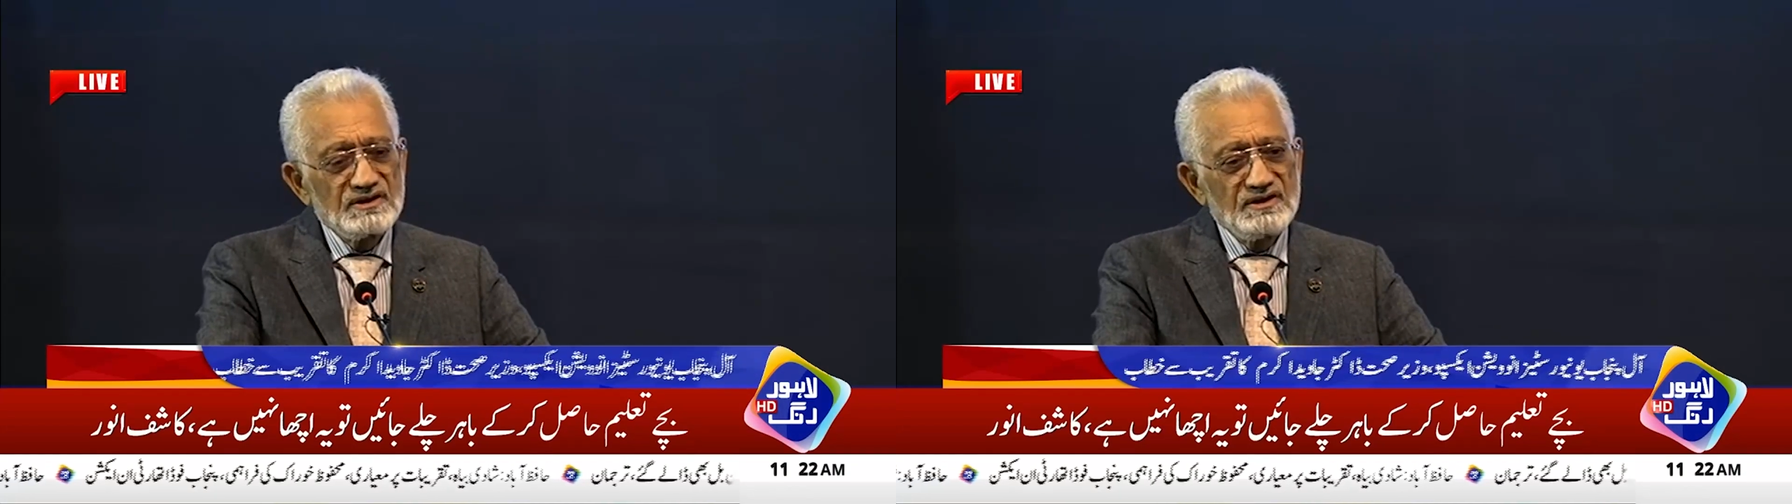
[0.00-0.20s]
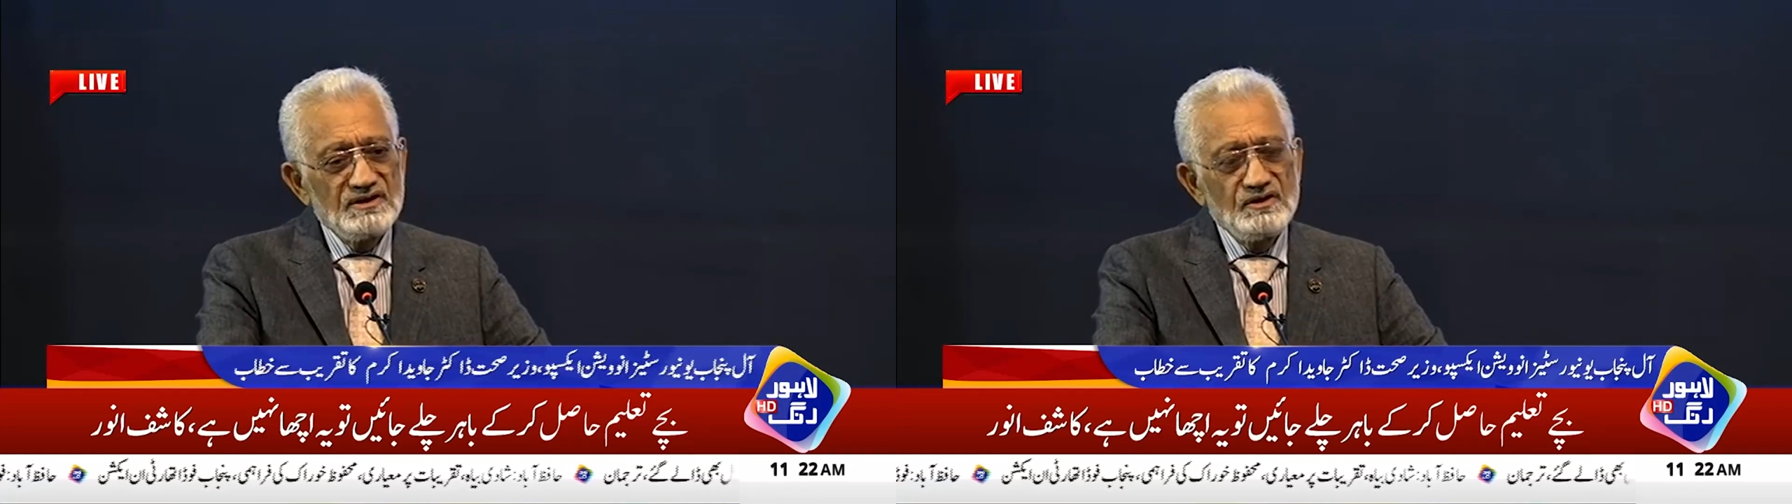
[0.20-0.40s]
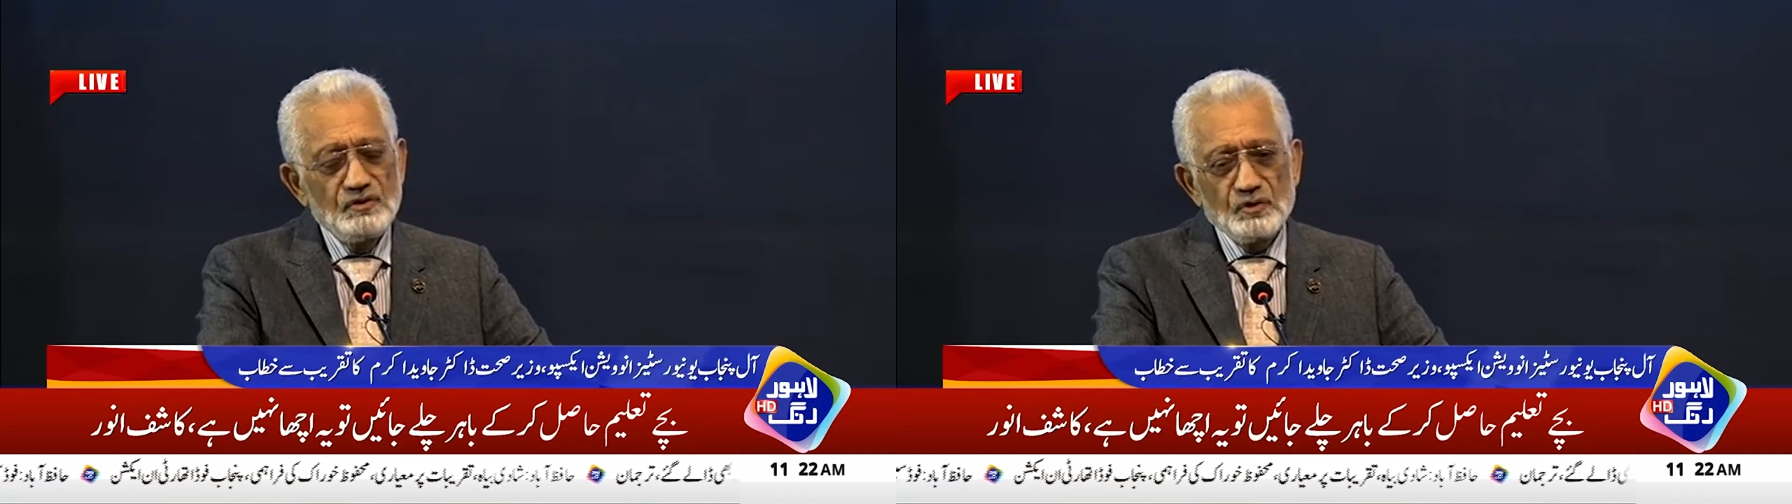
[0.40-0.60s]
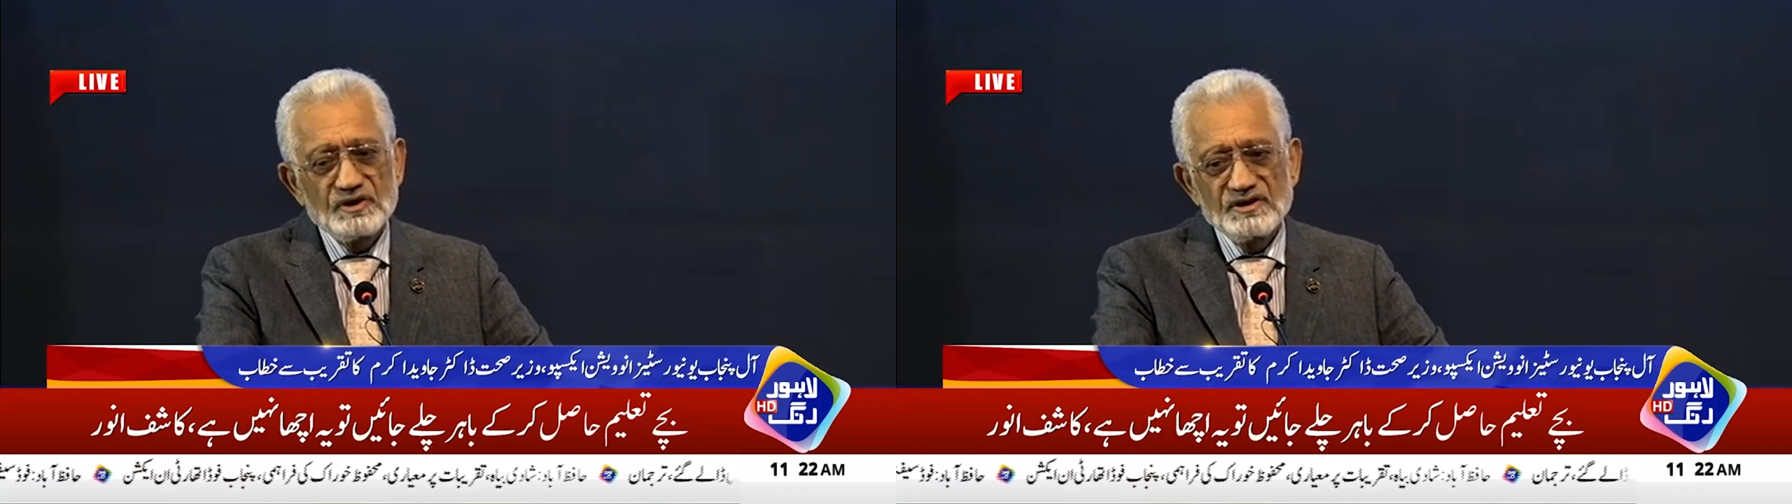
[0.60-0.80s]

look